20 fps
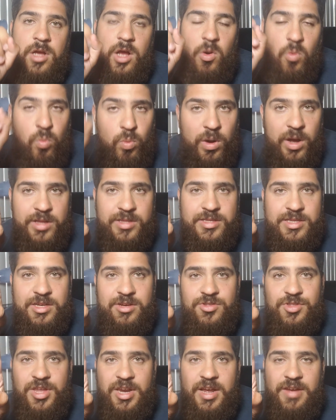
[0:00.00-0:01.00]
One
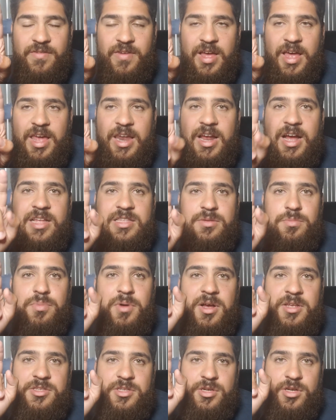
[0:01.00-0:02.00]
deal that I've had, I
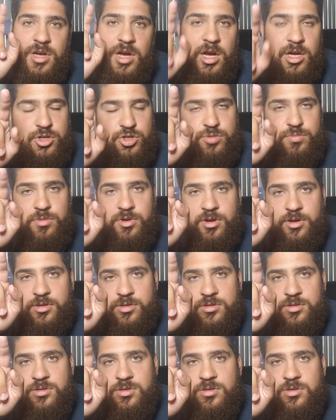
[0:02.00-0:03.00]
deposited $100.
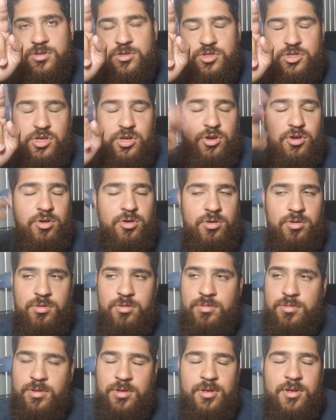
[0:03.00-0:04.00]

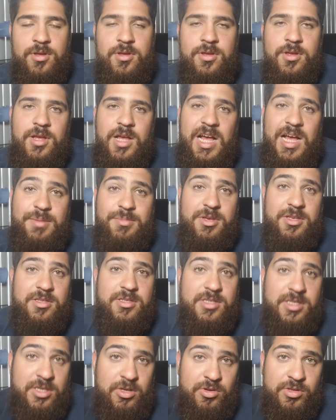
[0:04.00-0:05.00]
So,
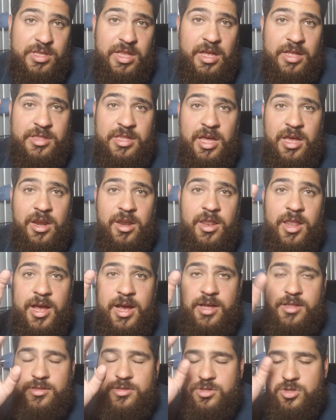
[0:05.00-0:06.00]
it's still not a
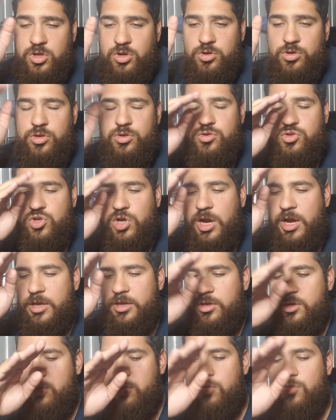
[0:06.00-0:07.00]
lot. So
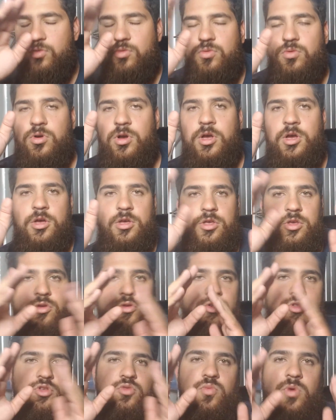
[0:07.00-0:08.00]

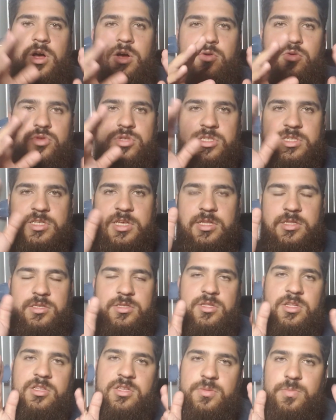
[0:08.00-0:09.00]
you're the one who sets
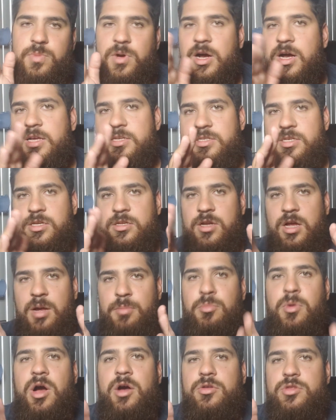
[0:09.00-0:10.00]
the deposit
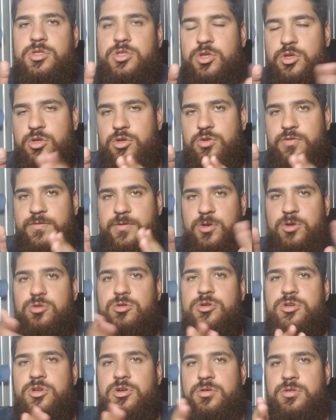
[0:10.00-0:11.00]
amount. So if
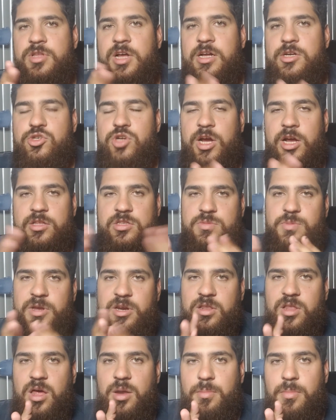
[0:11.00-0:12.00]
you're not trying to spend
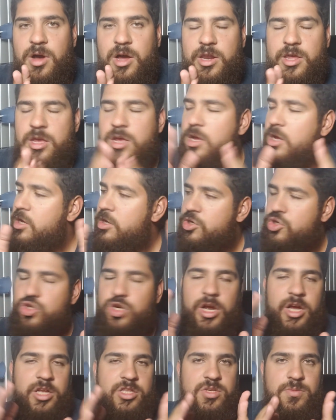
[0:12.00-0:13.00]
a lot of money,
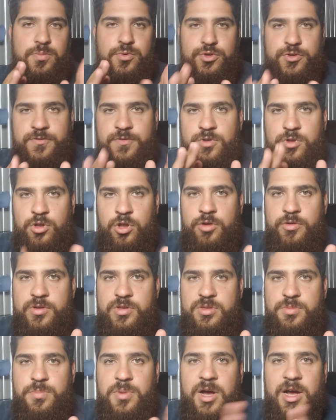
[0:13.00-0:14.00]
try to push for the lower
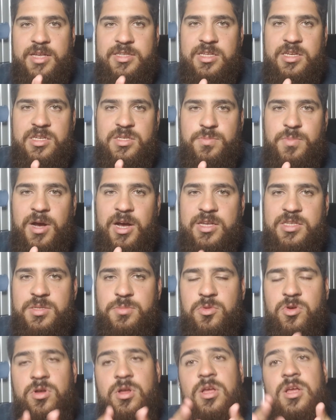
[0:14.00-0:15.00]
deposit as
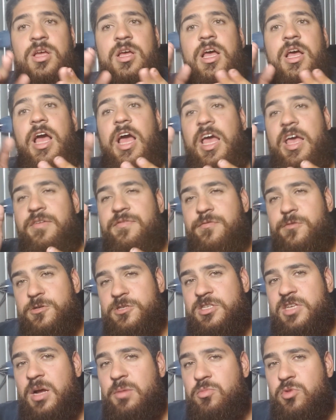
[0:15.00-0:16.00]
possible. If for
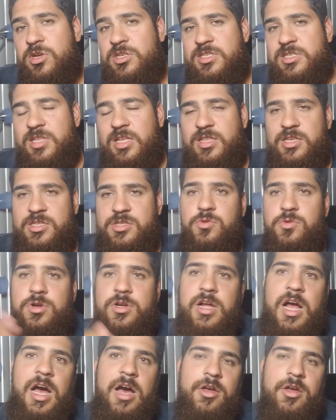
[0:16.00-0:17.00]
some reason that doesn't
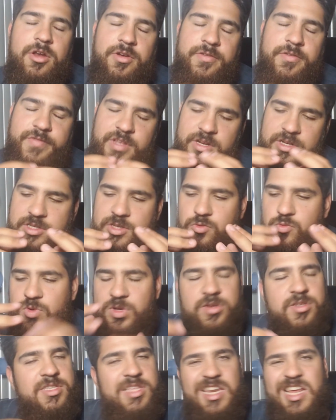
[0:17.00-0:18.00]
work out, if there's a
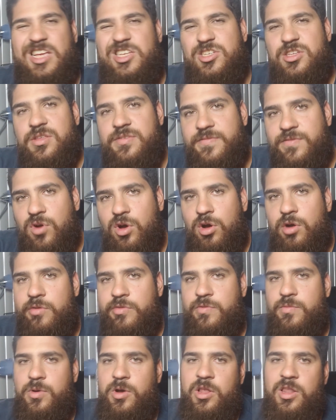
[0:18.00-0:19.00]
real estate agent
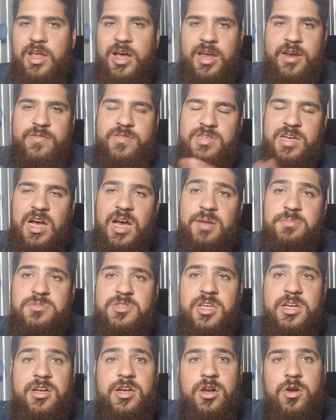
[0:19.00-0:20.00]
involved, a lot of
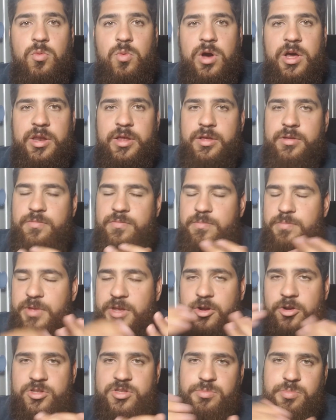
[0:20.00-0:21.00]
times they're gonna want a
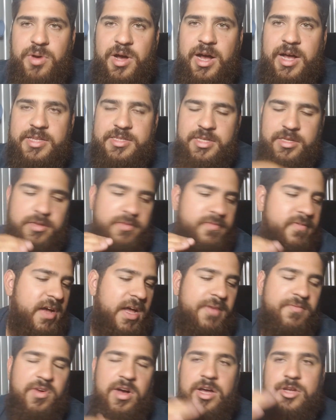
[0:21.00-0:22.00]
bigger deposit,
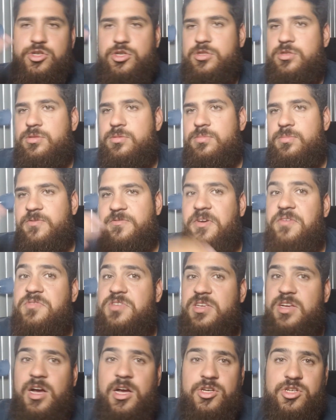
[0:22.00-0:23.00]
$500,
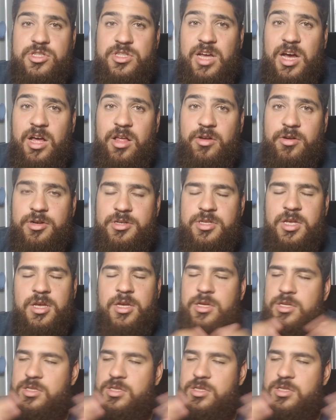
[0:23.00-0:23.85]
$1,500,